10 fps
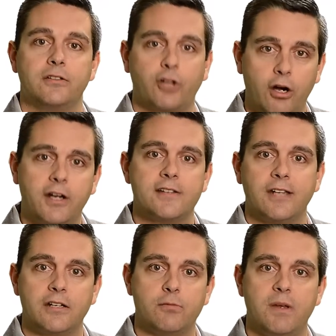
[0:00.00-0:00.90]
targets that
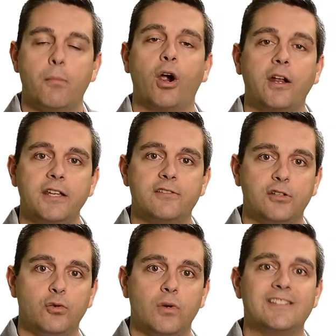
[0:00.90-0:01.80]
I should be marketing
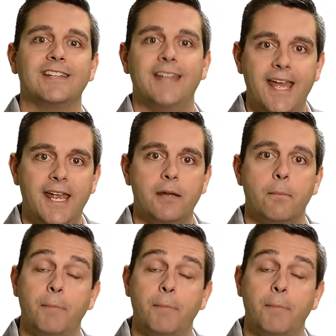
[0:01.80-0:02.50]
to today,